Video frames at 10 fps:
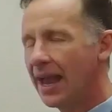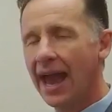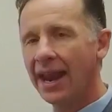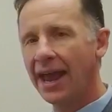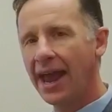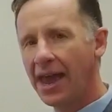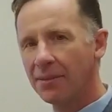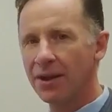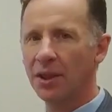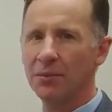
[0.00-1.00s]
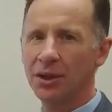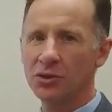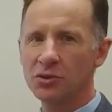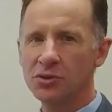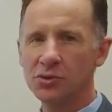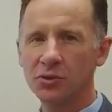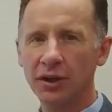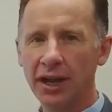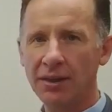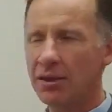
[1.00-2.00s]
At Hannum Elementary School
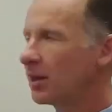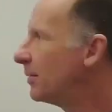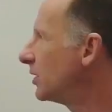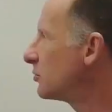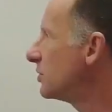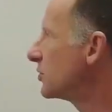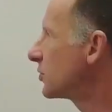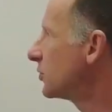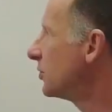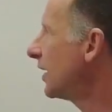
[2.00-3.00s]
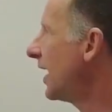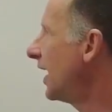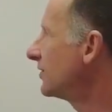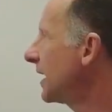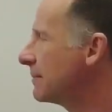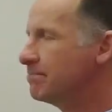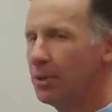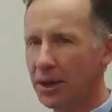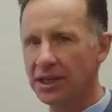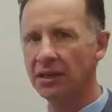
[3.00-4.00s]
has a
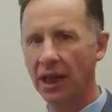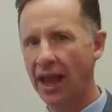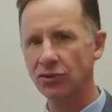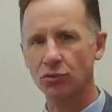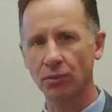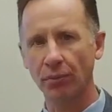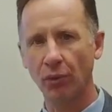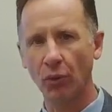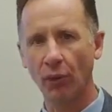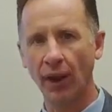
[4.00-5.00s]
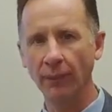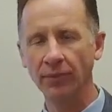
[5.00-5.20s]
buddy classroom program